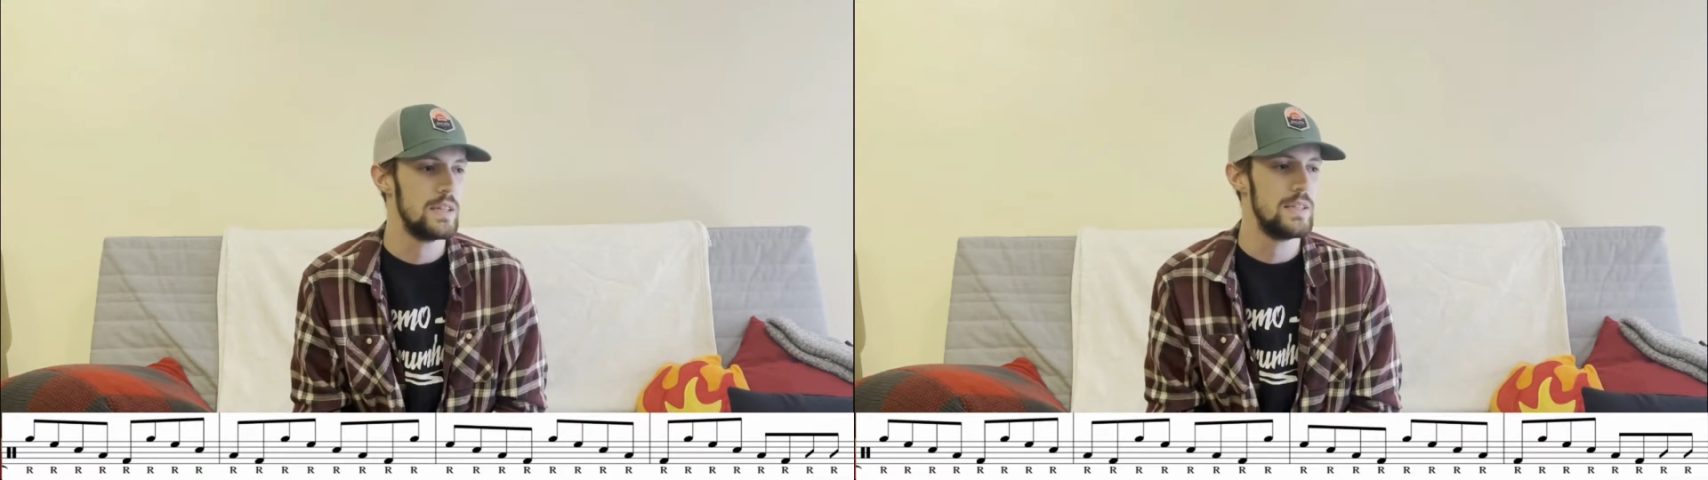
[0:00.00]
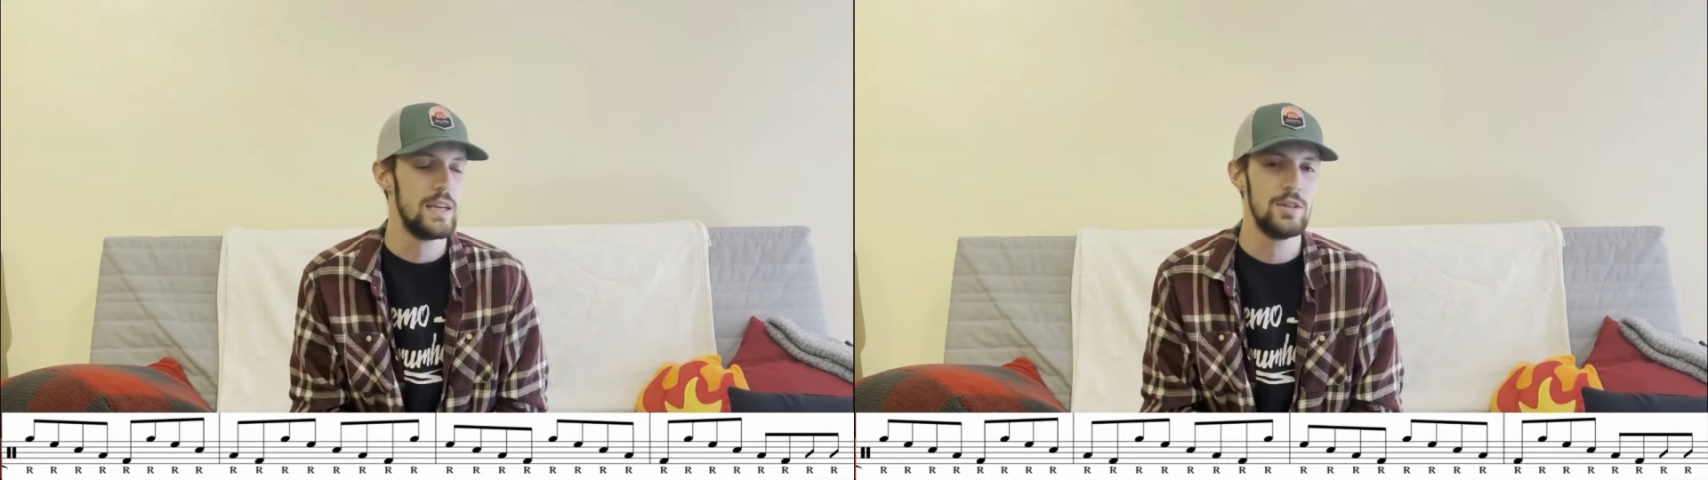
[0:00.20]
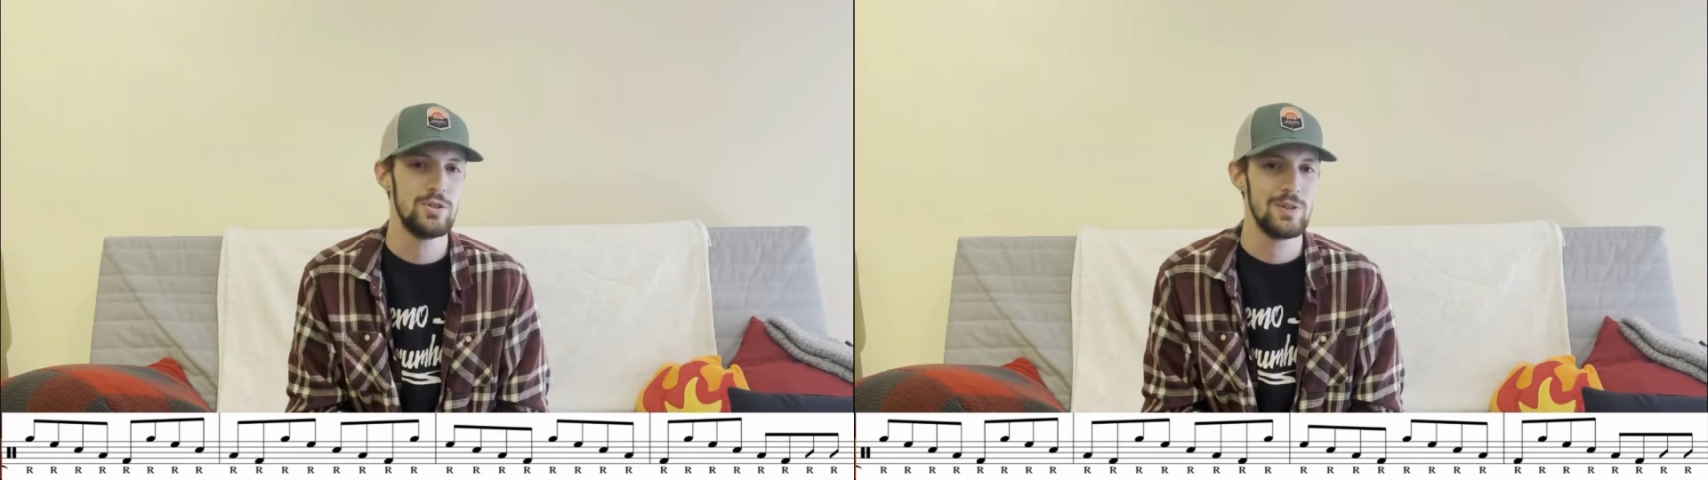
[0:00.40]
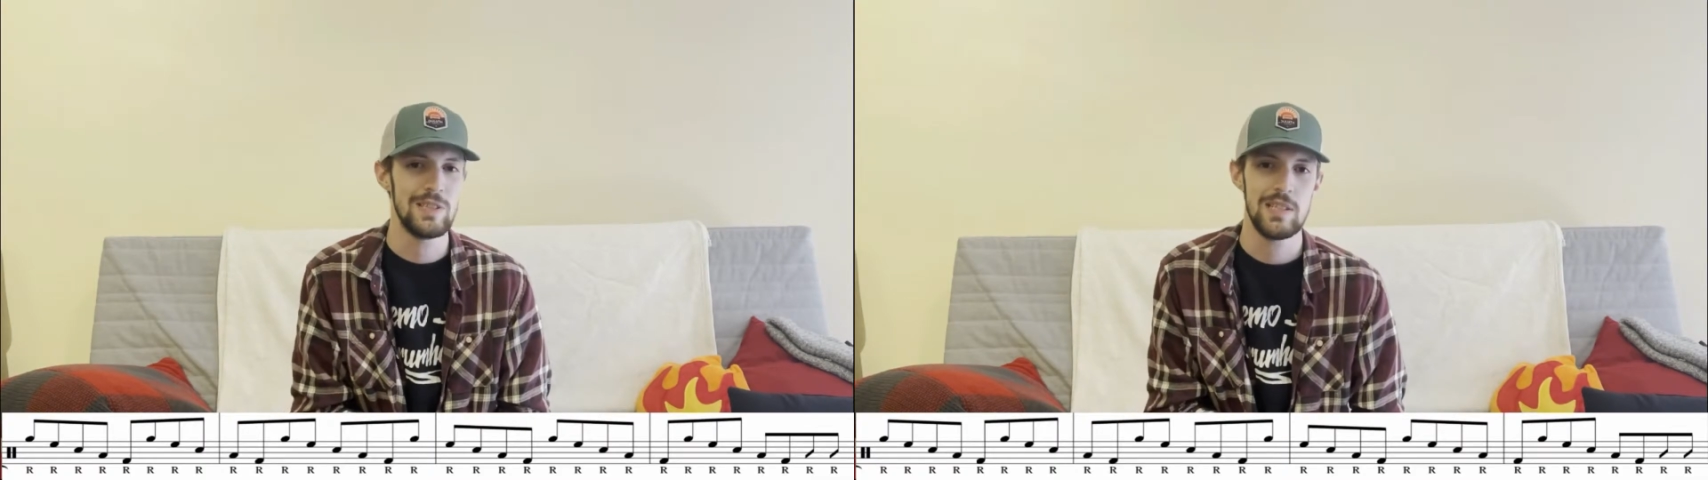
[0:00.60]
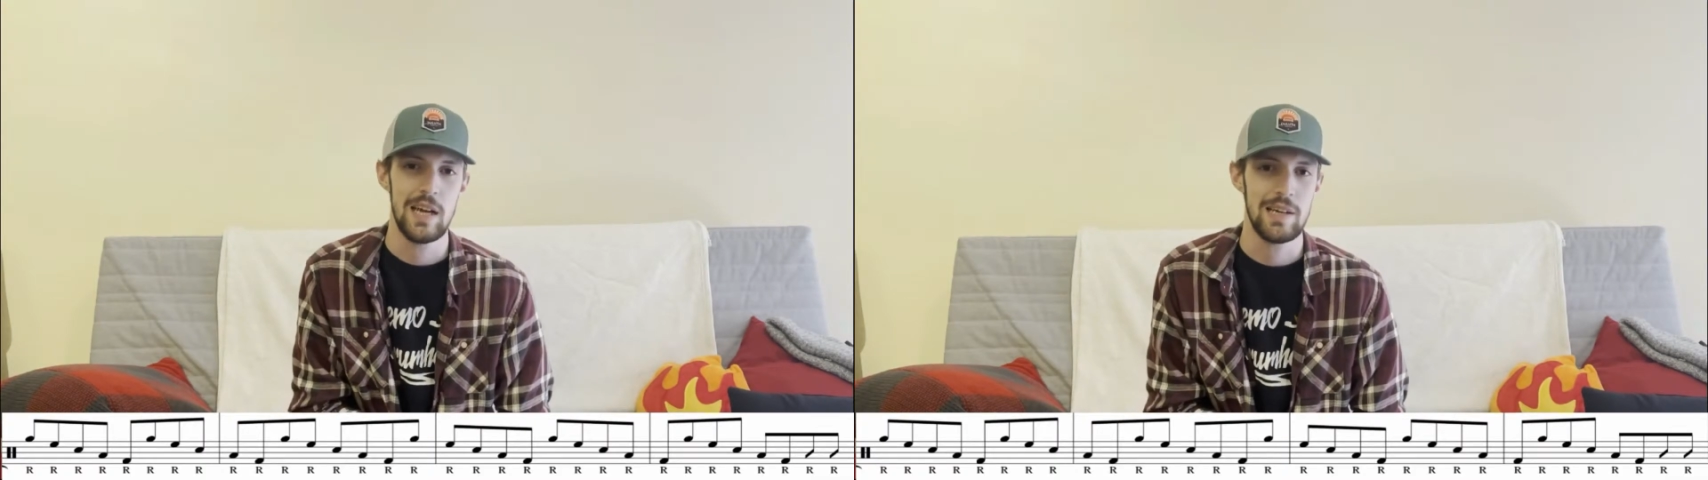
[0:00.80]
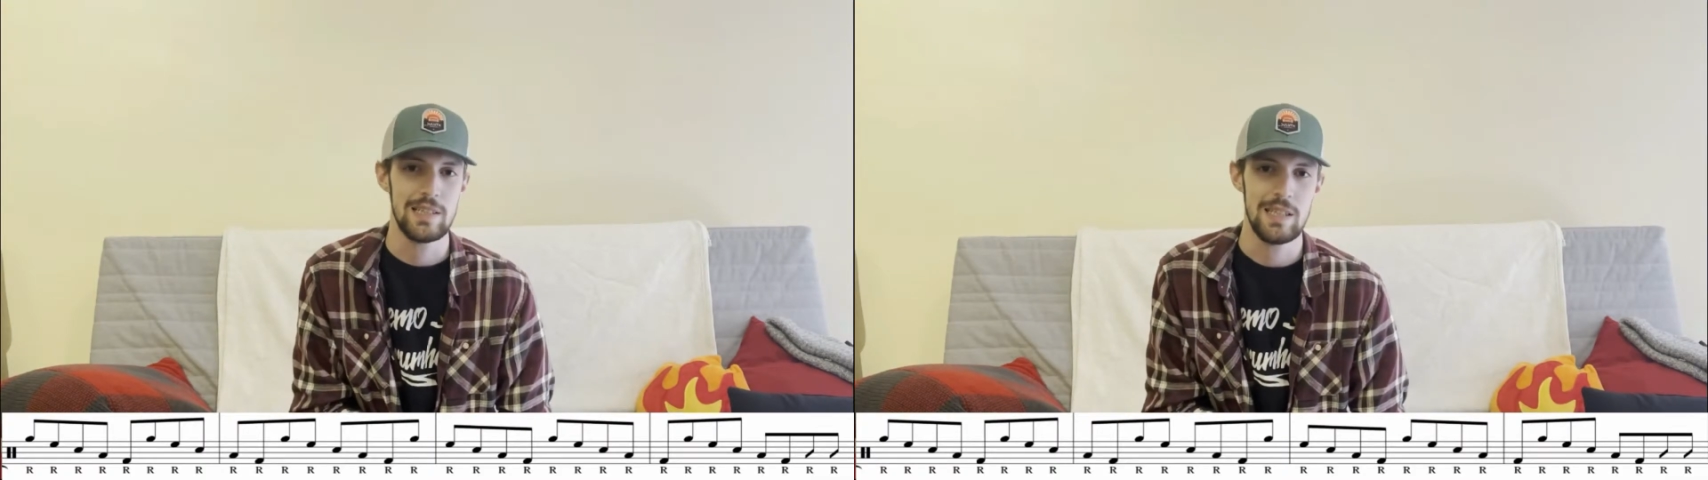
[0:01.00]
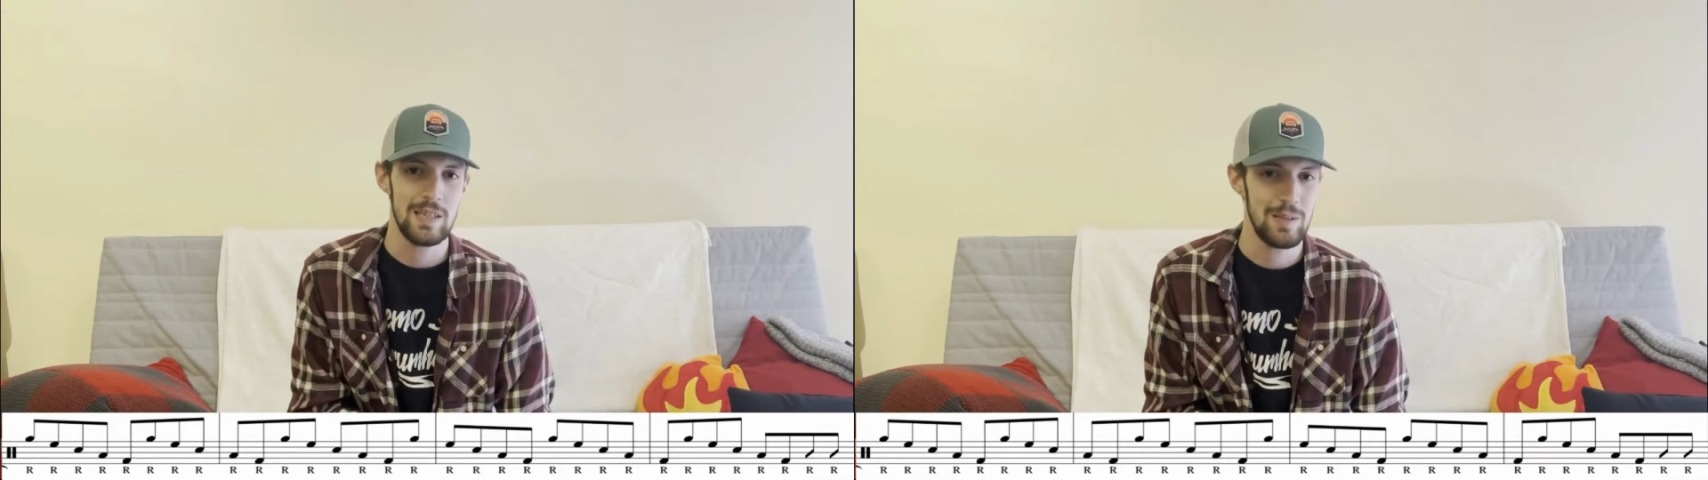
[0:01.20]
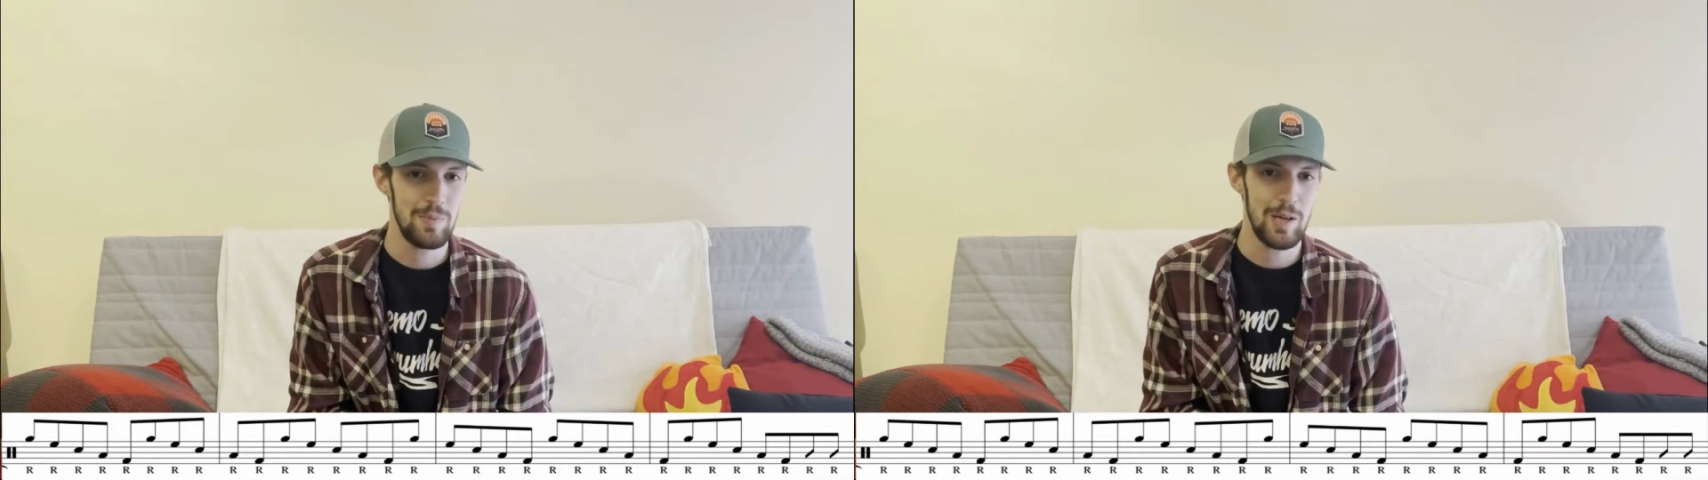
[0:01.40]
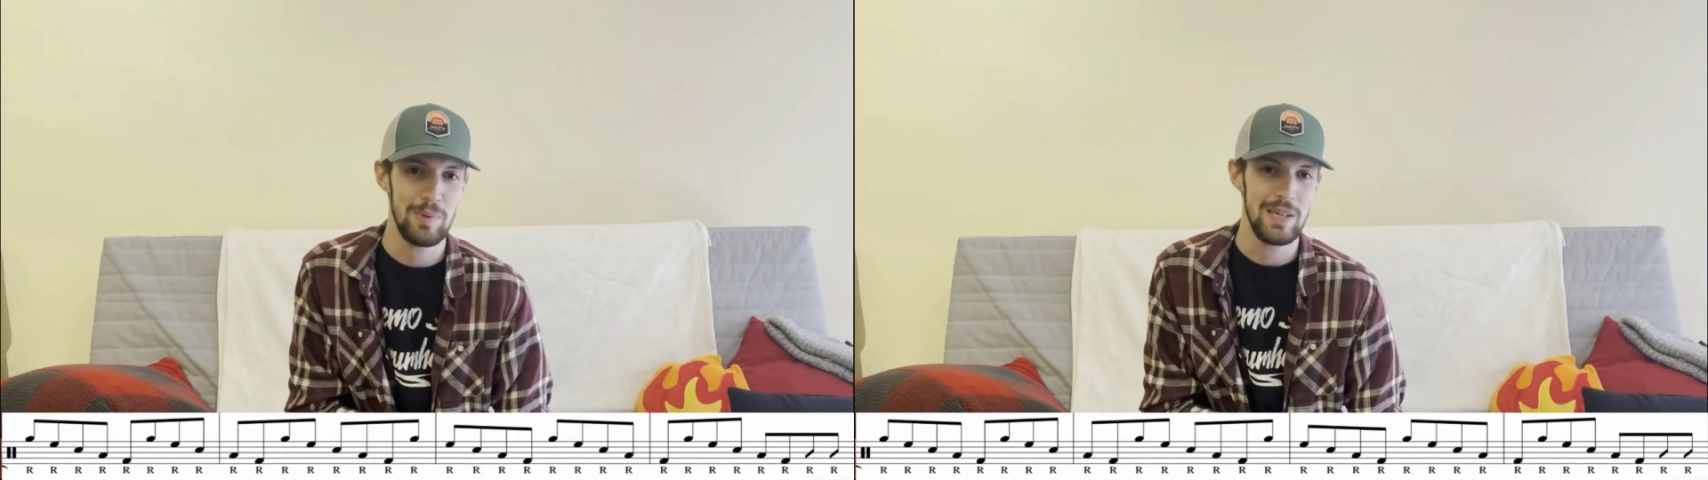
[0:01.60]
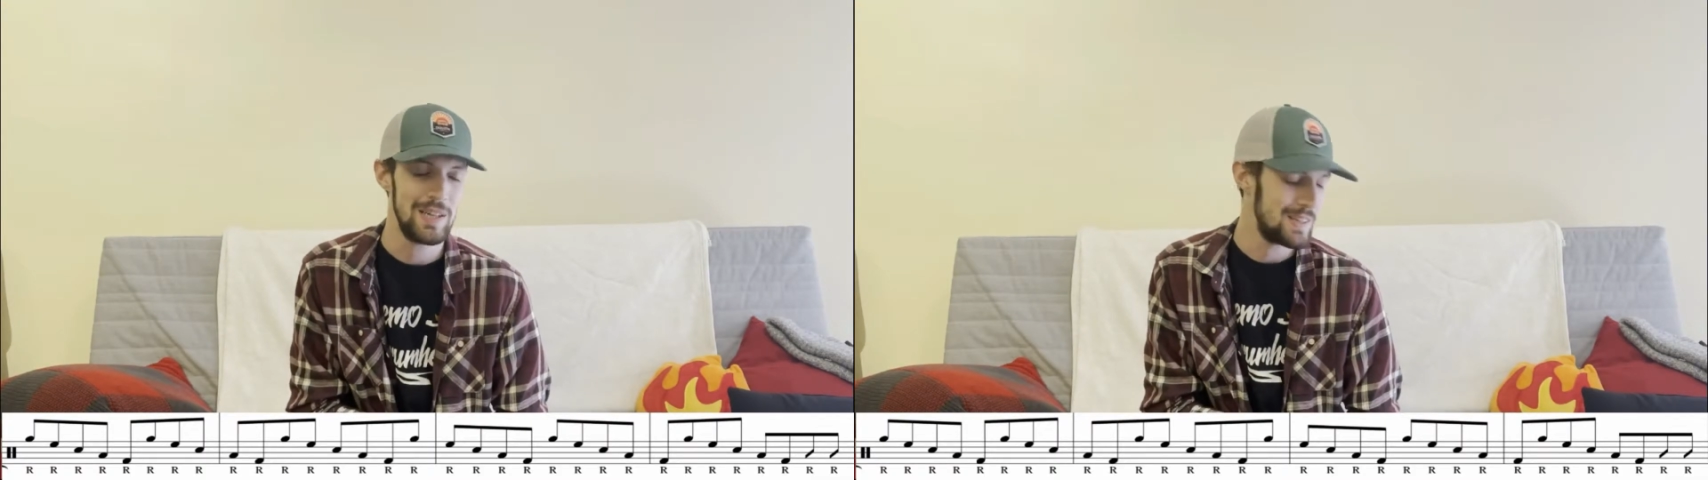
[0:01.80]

dangerous tactic in my mind.